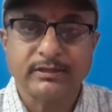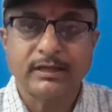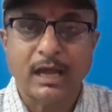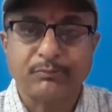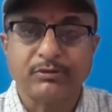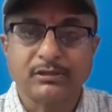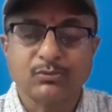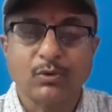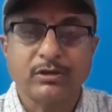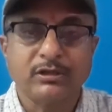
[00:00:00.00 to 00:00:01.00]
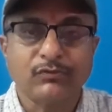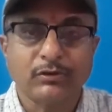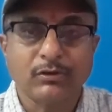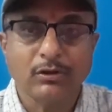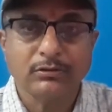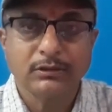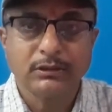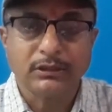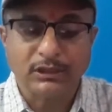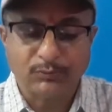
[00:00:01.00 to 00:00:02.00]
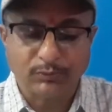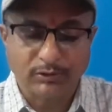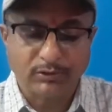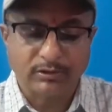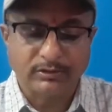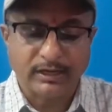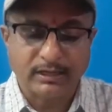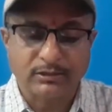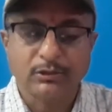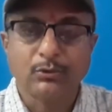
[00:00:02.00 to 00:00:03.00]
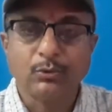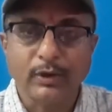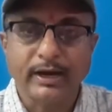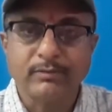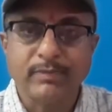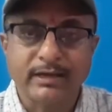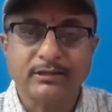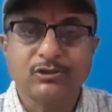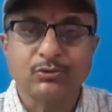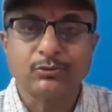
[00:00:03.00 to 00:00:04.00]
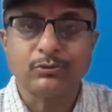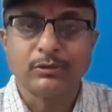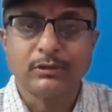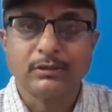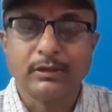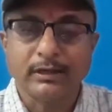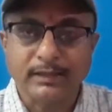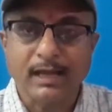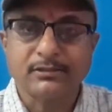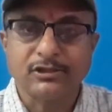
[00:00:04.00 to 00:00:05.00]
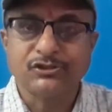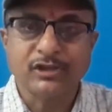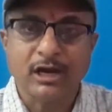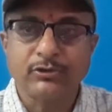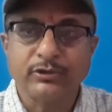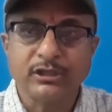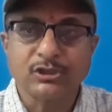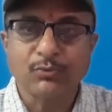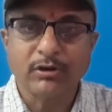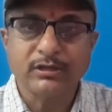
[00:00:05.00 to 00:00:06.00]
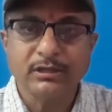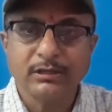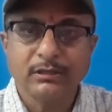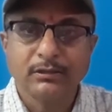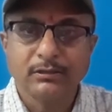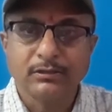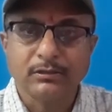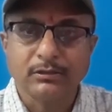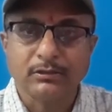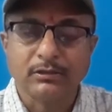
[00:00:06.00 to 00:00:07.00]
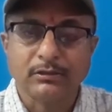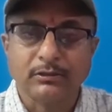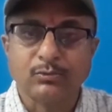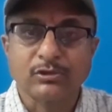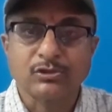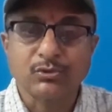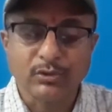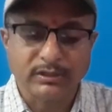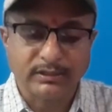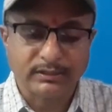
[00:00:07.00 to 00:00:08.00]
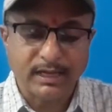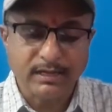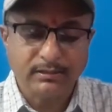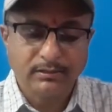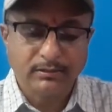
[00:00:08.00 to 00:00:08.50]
and happiness, what he forgot? He forgot that who had managed to attach his shadow in his body? It was no other than